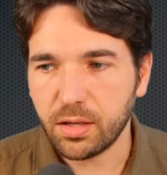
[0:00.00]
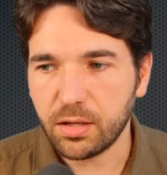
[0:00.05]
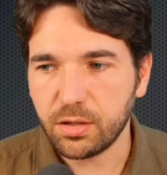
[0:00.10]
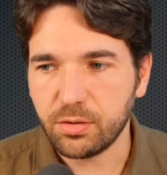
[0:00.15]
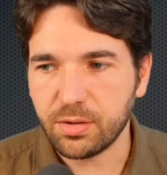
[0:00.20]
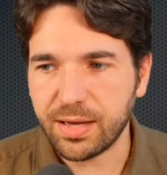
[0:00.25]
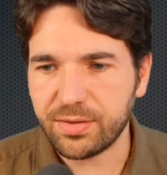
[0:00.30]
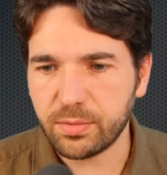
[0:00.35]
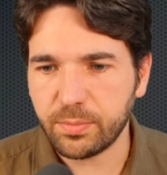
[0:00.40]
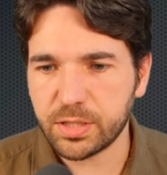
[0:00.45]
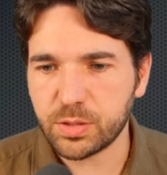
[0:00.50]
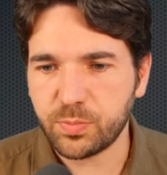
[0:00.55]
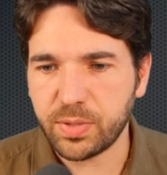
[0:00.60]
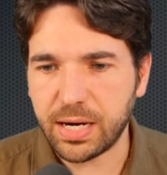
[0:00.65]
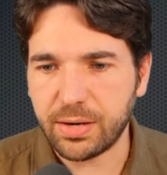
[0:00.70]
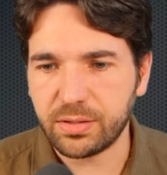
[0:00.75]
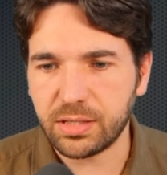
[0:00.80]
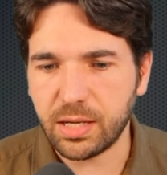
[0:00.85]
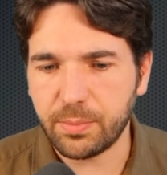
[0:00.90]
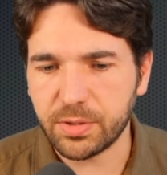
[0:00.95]
You have that much
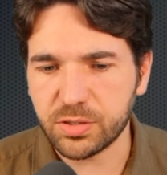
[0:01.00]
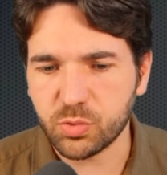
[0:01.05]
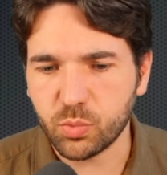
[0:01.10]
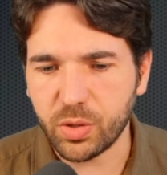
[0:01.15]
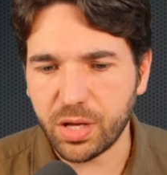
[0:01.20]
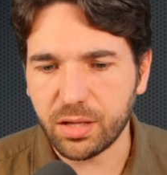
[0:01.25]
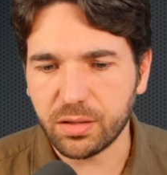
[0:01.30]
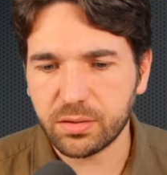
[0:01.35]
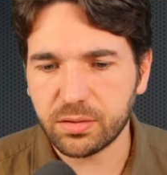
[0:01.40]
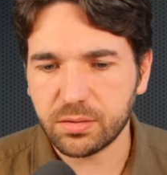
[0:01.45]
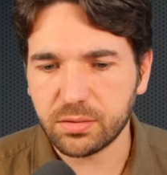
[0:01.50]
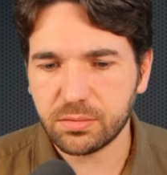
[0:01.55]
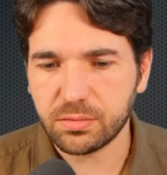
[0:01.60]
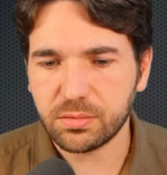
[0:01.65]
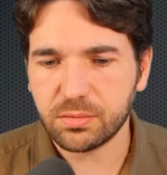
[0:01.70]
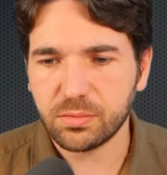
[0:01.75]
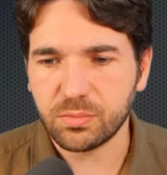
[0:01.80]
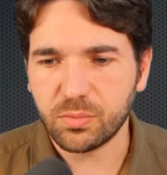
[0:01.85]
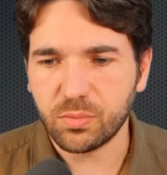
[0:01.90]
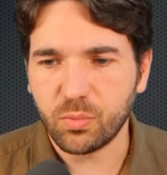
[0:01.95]
power, that much wealth.
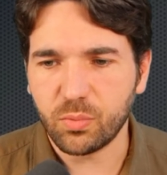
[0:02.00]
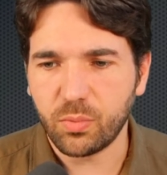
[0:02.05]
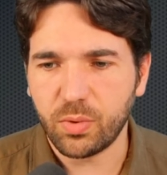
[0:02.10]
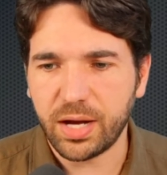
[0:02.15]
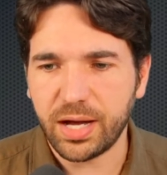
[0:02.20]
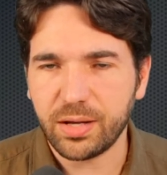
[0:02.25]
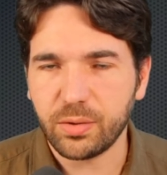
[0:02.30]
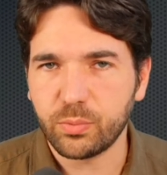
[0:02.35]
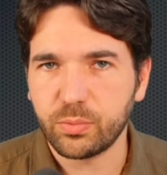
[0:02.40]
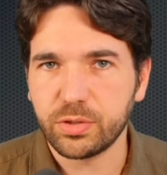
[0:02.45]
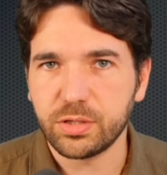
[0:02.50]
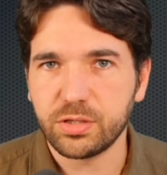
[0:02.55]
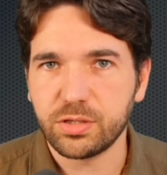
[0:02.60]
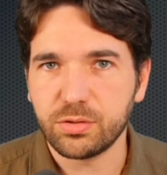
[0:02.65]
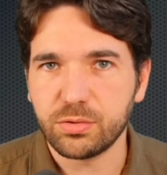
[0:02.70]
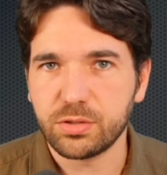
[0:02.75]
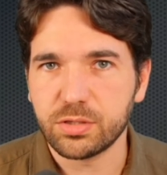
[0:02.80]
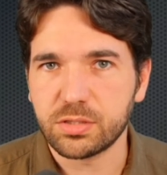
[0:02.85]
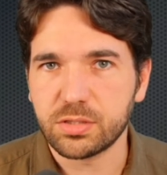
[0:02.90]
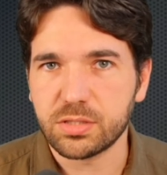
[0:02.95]
Why wouldn't
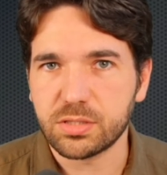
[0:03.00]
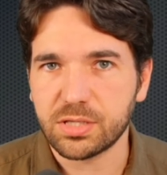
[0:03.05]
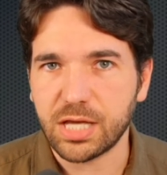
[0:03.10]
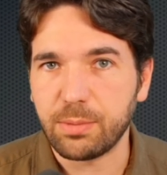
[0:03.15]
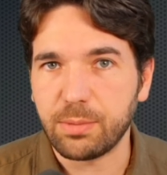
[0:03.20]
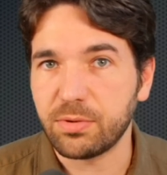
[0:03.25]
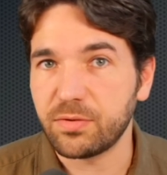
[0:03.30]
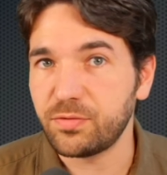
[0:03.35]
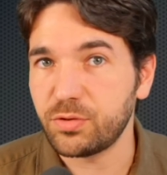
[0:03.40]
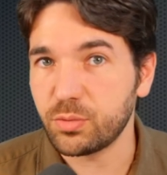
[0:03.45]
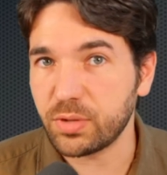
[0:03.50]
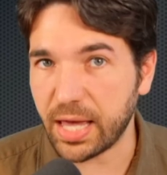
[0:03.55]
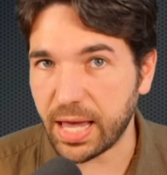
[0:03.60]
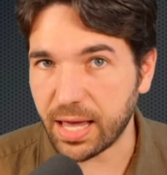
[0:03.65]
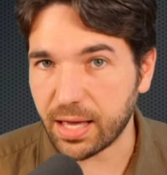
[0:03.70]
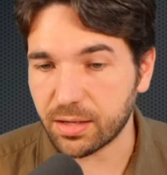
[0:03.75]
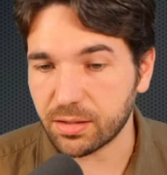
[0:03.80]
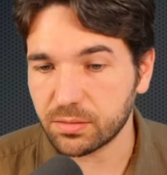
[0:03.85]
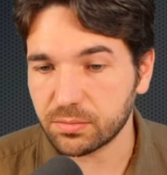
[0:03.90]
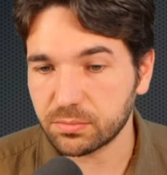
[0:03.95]
you just escape if you
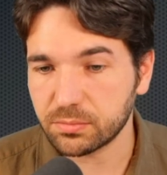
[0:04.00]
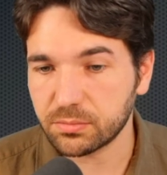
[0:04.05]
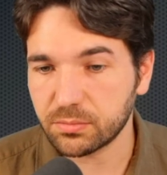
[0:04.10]
can?